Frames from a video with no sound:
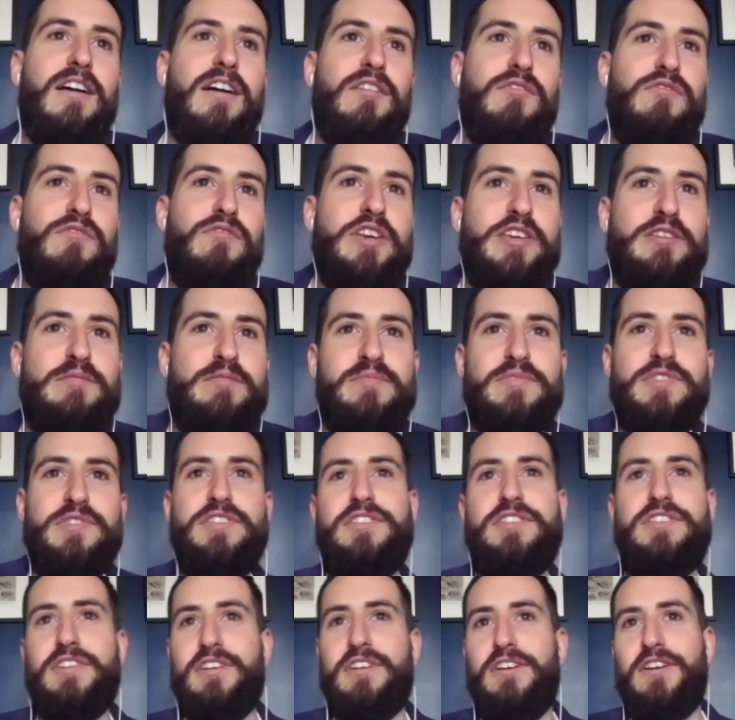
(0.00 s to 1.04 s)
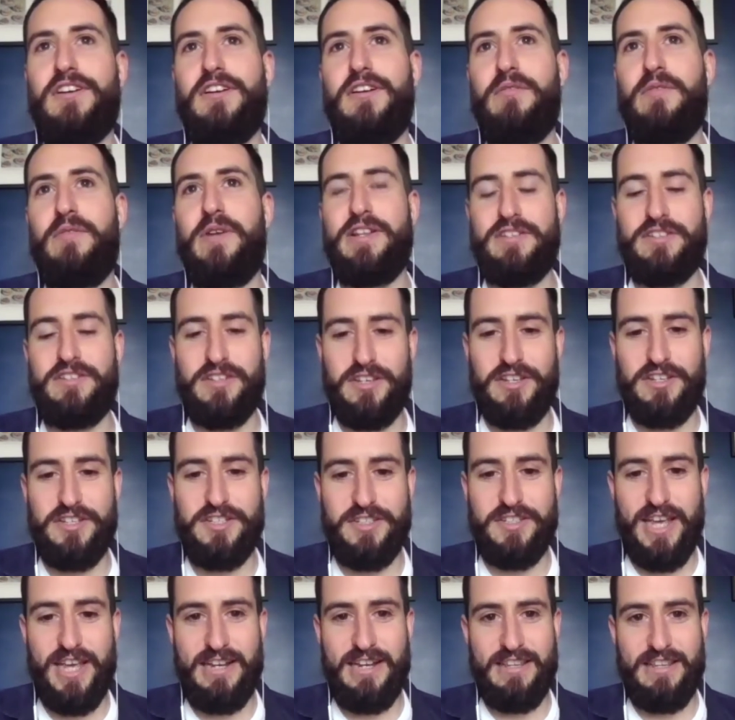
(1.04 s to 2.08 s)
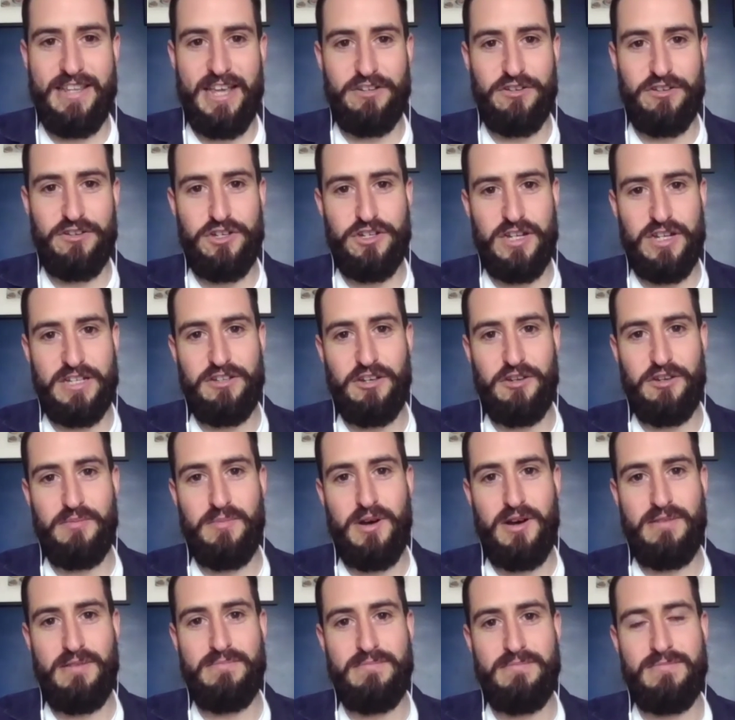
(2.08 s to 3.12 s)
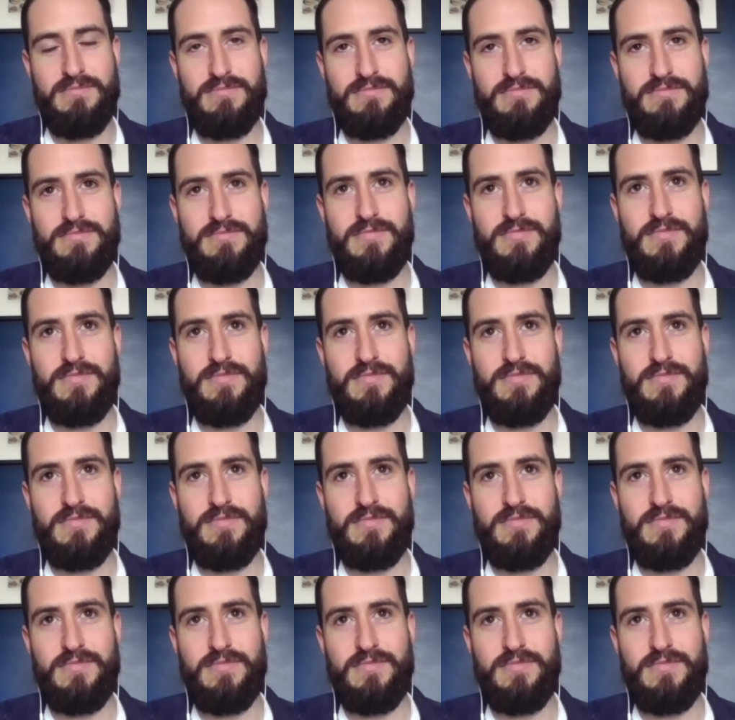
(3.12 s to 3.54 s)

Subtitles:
Reims, stayed in the actual Chateau Mumm.